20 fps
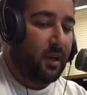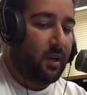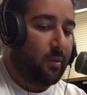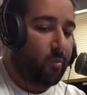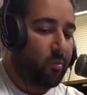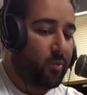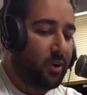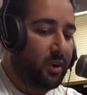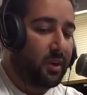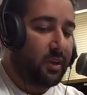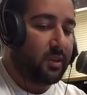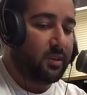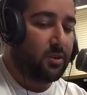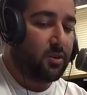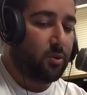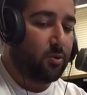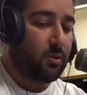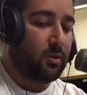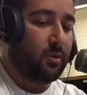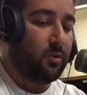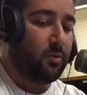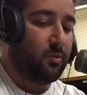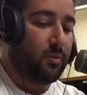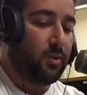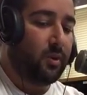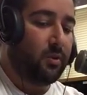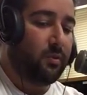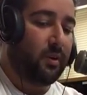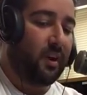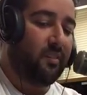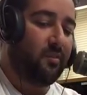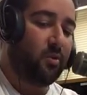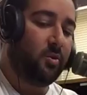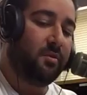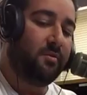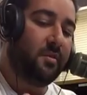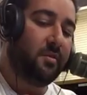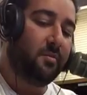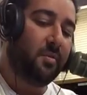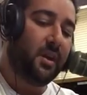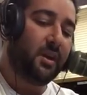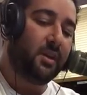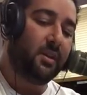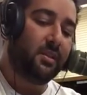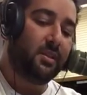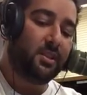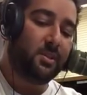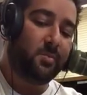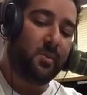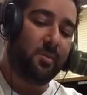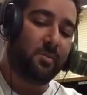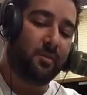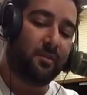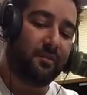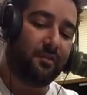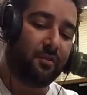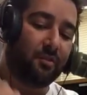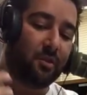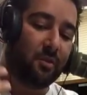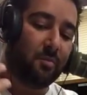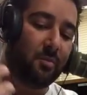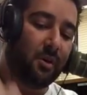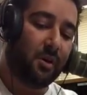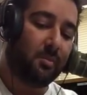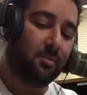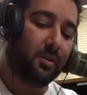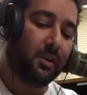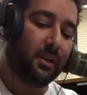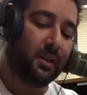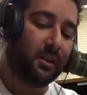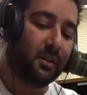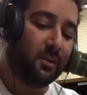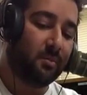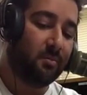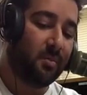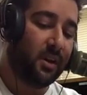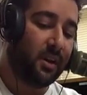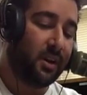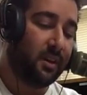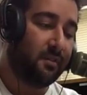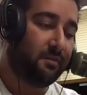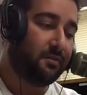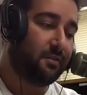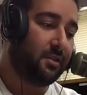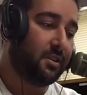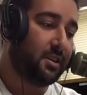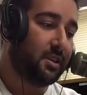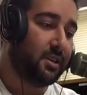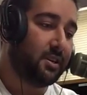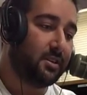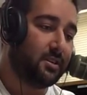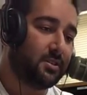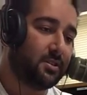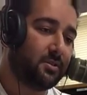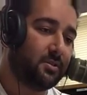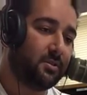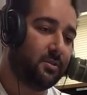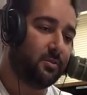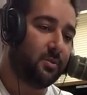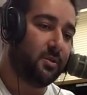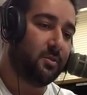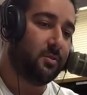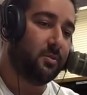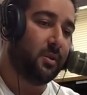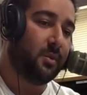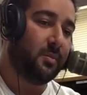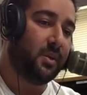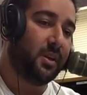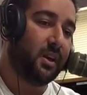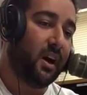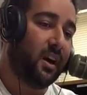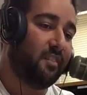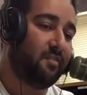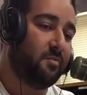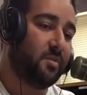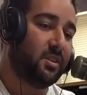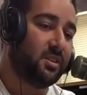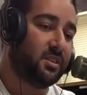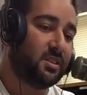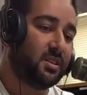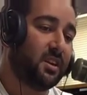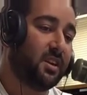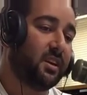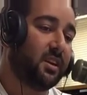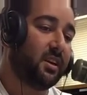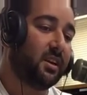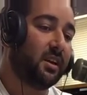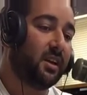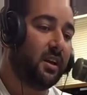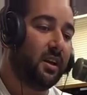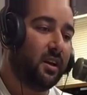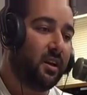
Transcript: Bring it to. We've been begging these people for a public debate for years. I've been saying it.